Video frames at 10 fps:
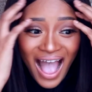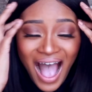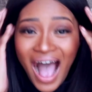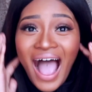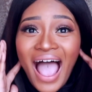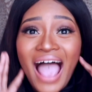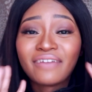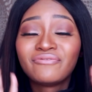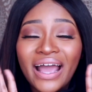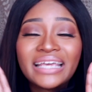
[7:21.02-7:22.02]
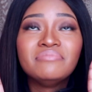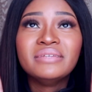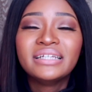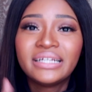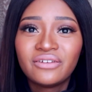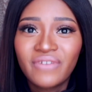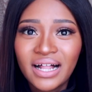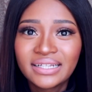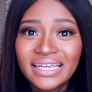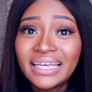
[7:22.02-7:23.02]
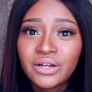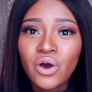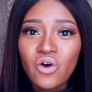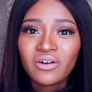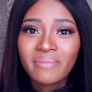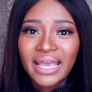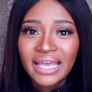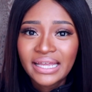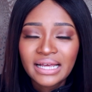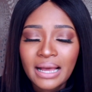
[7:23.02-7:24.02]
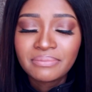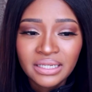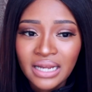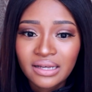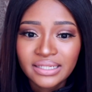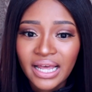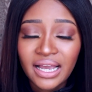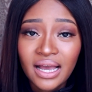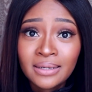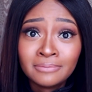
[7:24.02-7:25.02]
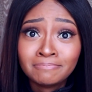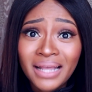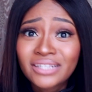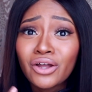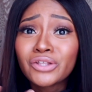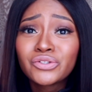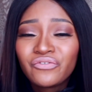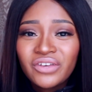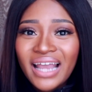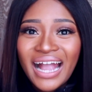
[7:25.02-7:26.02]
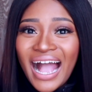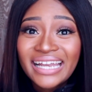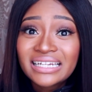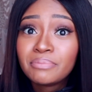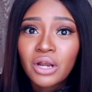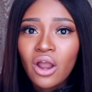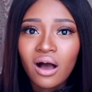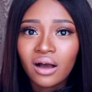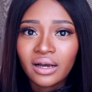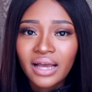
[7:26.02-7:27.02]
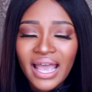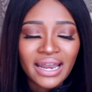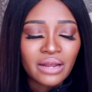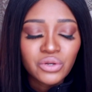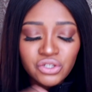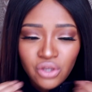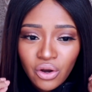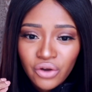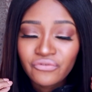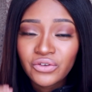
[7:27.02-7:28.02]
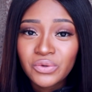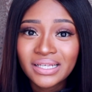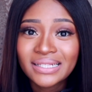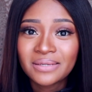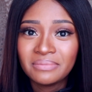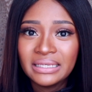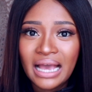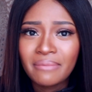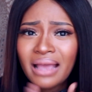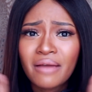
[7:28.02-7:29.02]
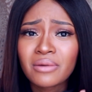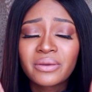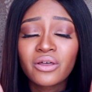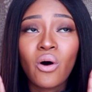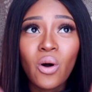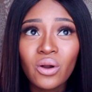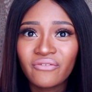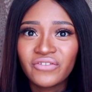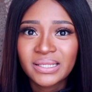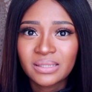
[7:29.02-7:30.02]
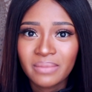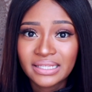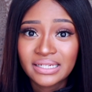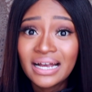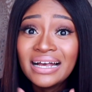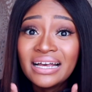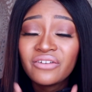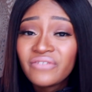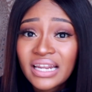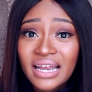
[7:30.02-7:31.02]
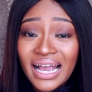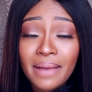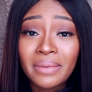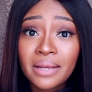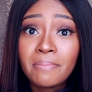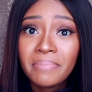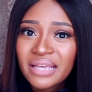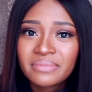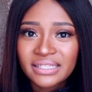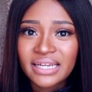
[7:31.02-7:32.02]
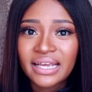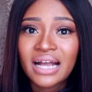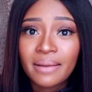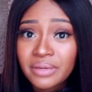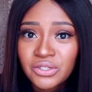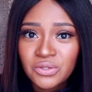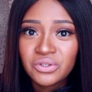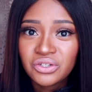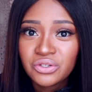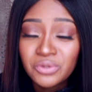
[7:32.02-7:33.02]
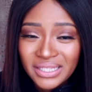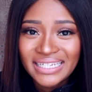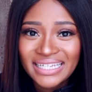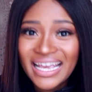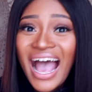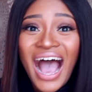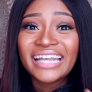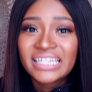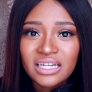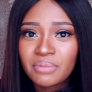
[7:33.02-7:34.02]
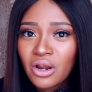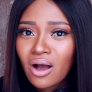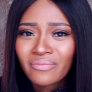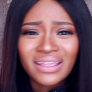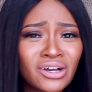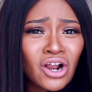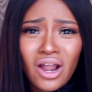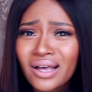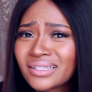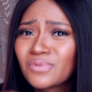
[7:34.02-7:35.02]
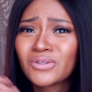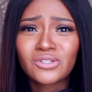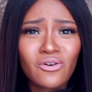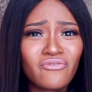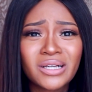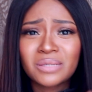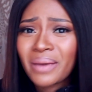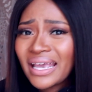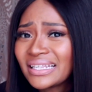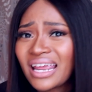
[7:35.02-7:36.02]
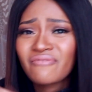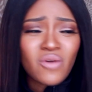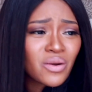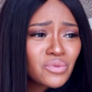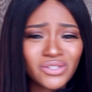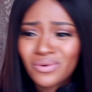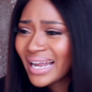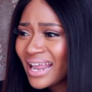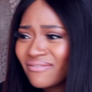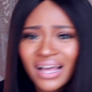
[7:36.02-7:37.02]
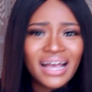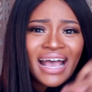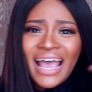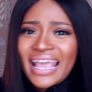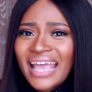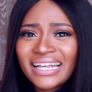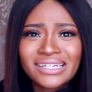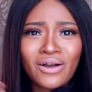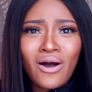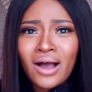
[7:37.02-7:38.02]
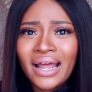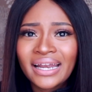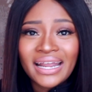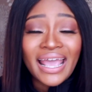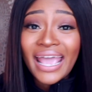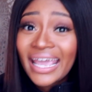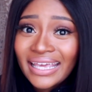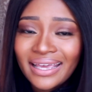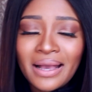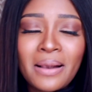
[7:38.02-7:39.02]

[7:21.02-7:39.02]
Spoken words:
I immediately felt in over my head. I mean, I was like, I started to feel like I didn't belong, and it was so confusing to me. I mean, I remember the whole of first semester feeling like I made a big mistake coming to UCT. I didn't belong there. The classes were so fast-paced. Everyone was so clever, catching on, hey.